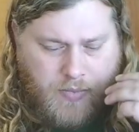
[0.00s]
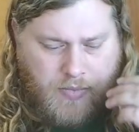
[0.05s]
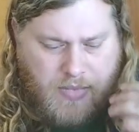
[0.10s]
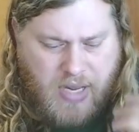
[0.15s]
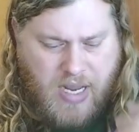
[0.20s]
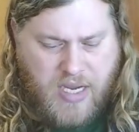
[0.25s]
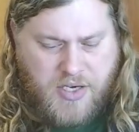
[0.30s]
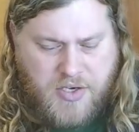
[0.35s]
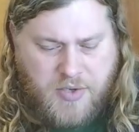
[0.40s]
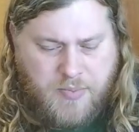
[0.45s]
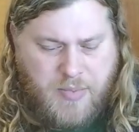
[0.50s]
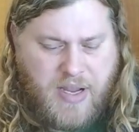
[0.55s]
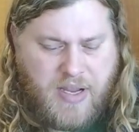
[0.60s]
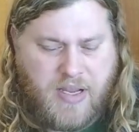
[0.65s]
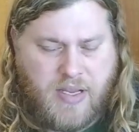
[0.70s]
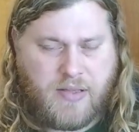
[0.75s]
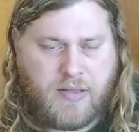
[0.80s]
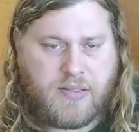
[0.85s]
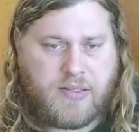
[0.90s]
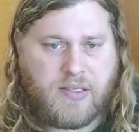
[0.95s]
as you're
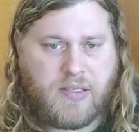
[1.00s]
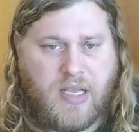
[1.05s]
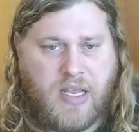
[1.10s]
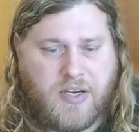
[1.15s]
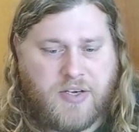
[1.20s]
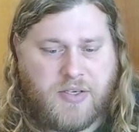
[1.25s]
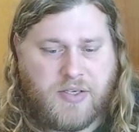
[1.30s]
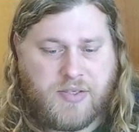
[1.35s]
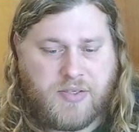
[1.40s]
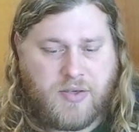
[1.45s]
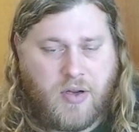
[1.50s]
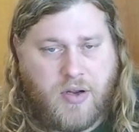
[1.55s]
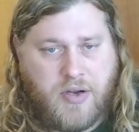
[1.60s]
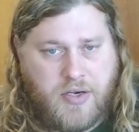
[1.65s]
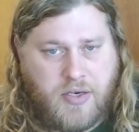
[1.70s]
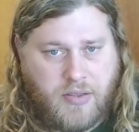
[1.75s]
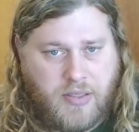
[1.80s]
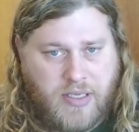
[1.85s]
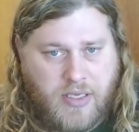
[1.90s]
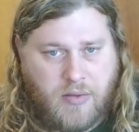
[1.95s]
making the selections on
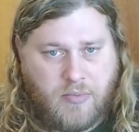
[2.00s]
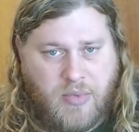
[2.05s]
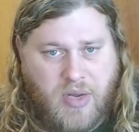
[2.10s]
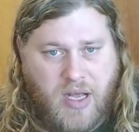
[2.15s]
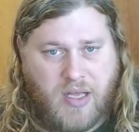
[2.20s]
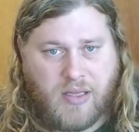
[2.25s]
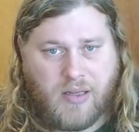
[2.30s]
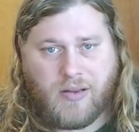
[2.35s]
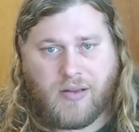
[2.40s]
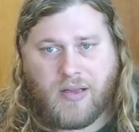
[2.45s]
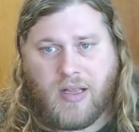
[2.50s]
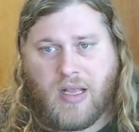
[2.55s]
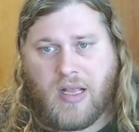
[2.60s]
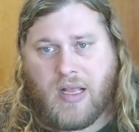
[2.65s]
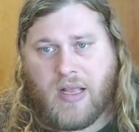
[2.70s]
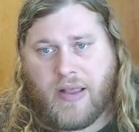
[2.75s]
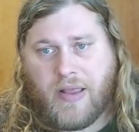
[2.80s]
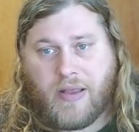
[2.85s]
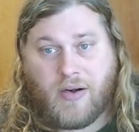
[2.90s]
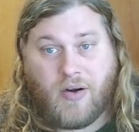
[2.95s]
your leader model
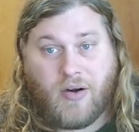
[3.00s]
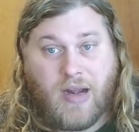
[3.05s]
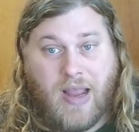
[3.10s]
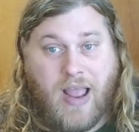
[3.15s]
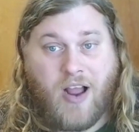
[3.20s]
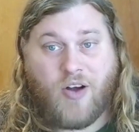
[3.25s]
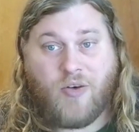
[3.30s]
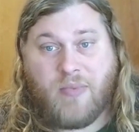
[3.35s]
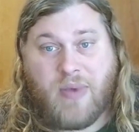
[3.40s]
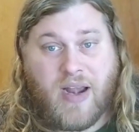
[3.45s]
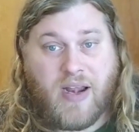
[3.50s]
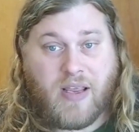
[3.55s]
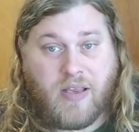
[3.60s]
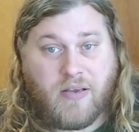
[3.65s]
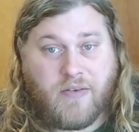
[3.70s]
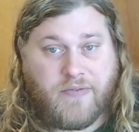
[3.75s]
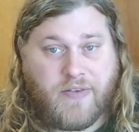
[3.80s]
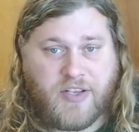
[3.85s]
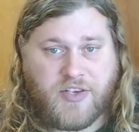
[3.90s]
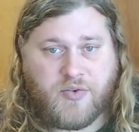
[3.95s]
and on how many
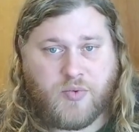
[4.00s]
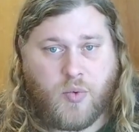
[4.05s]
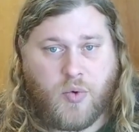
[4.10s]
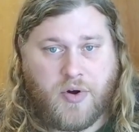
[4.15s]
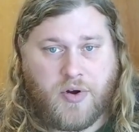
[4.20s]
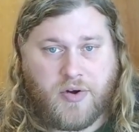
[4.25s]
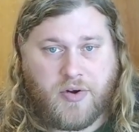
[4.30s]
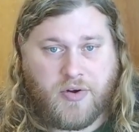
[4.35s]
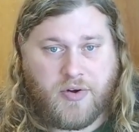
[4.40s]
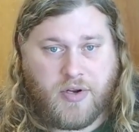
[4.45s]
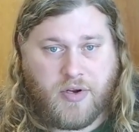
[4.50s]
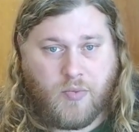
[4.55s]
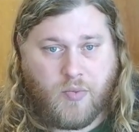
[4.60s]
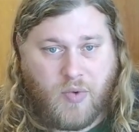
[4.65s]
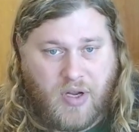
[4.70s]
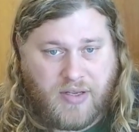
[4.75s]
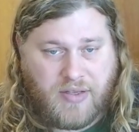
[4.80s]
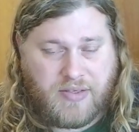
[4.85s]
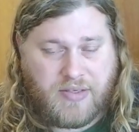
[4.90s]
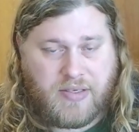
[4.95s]
of each warrior you
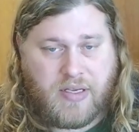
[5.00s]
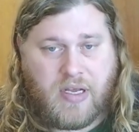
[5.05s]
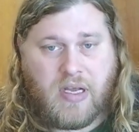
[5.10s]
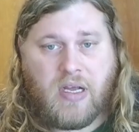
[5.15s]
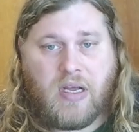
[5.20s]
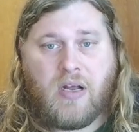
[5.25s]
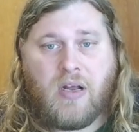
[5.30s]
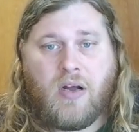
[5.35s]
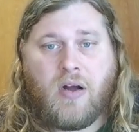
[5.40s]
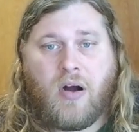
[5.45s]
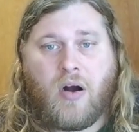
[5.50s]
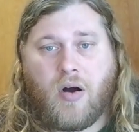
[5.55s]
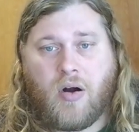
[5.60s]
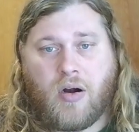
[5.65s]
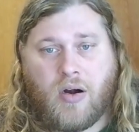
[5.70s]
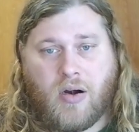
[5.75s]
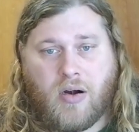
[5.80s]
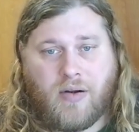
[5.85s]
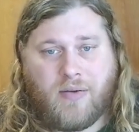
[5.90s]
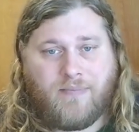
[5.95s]
want
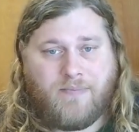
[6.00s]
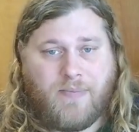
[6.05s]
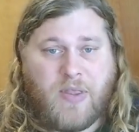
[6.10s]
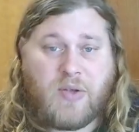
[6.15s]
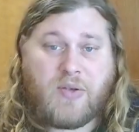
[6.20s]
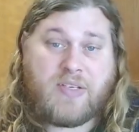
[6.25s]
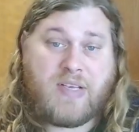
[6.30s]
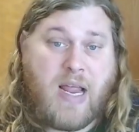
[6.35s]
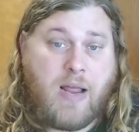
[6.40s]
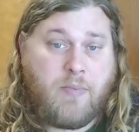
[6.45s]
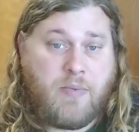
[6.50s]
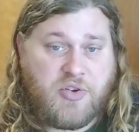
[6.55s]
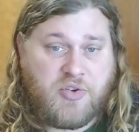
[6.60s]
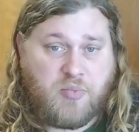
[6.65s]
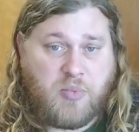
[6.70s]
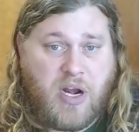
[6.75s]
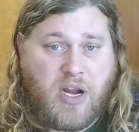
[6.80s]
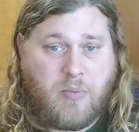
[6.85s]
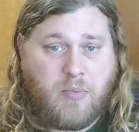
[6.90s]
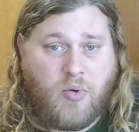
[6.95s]
are those damage
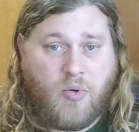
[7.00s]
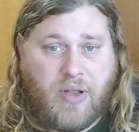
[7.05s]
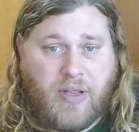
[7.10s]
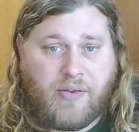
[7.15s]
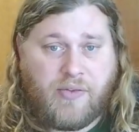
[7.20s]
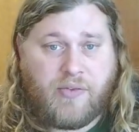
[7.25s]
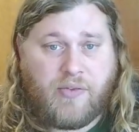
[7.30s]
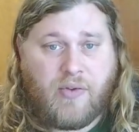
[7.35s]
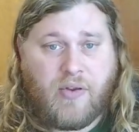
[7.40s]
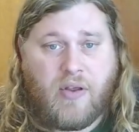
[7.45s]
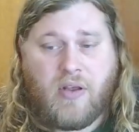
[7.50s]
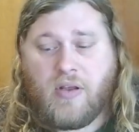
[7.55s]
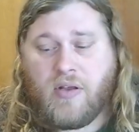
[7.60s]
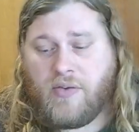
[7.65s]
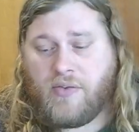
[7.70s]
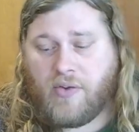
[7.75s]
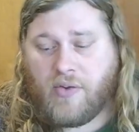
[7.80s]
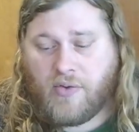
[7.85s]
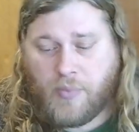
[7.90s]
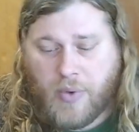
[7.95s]
breakpoints.
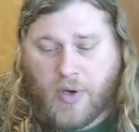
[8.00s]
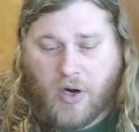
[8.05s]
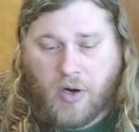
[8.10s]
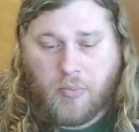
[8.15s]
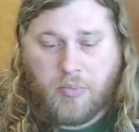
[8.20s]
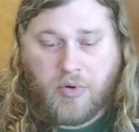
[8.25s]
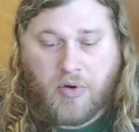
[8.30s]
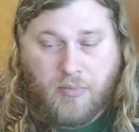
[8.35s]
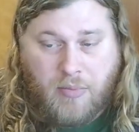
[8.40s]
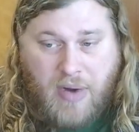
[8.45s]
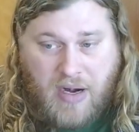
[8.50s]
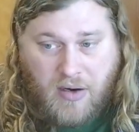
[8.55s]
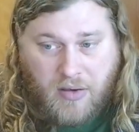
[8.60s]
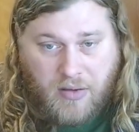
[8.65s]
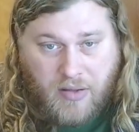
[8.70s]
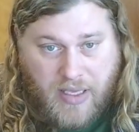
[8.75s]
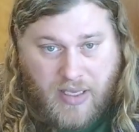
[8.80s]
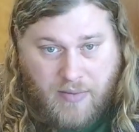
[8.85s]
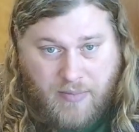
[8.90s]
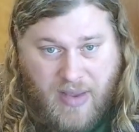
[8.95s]
Since we are
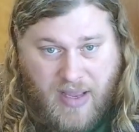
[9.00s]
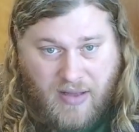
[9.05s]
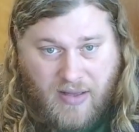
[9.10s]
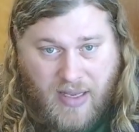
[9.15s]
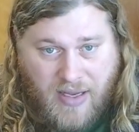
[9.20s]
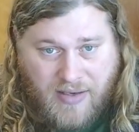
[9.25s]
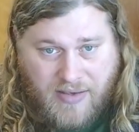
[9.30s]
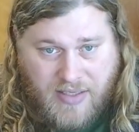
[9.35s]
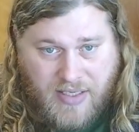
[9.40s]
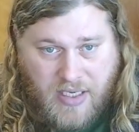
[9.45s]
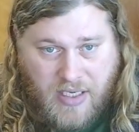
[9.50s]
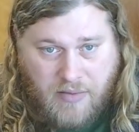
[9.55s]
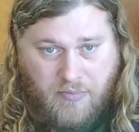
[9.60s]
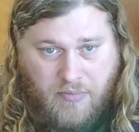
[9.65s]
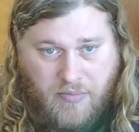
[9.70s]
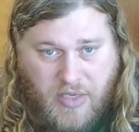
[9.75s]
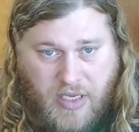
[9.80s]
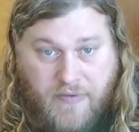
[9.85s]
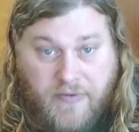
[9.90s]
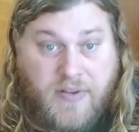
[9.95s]
primarily a melee
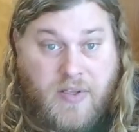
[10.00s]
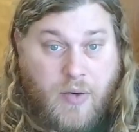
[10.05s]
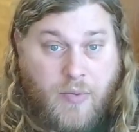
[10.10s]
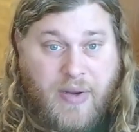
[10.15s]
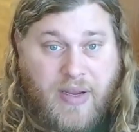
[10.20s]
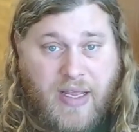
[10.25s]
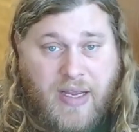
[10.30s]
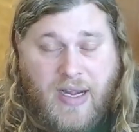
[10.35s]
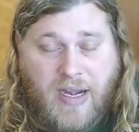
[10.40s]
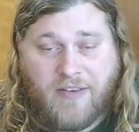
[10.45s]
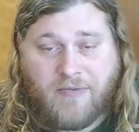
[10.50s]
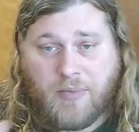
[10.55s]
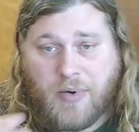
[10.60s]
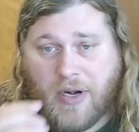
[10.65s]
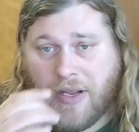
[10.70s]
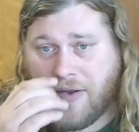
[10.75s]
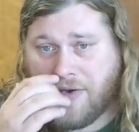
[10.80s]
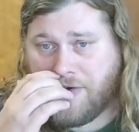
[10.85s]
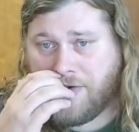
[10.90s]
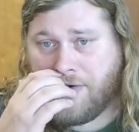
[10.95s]
team, even though we can have pretty
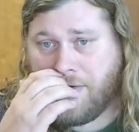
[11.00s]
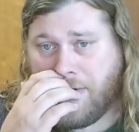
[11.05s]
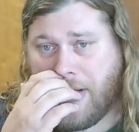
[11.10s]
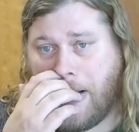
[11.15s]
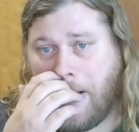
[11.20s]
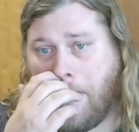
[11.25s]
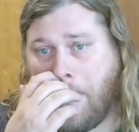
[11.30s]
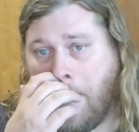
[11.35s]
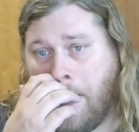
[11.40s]
good shooting,